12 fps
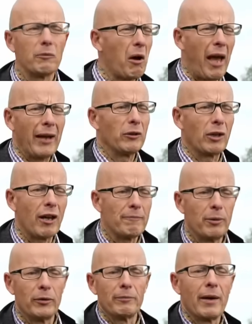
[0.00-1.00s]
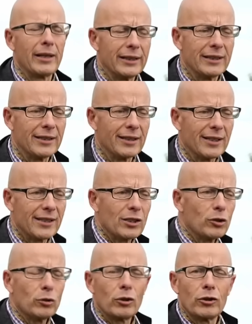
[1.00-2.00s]
well, hang on, I put money into this
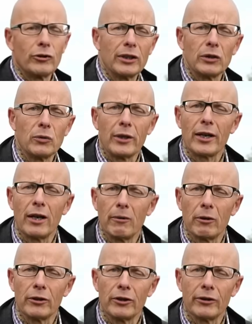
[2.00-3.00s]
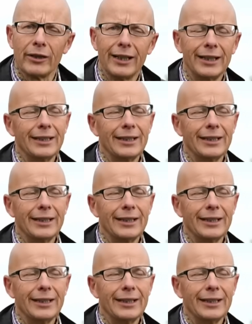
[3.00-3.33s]
and you're not doing it the way I want to do it.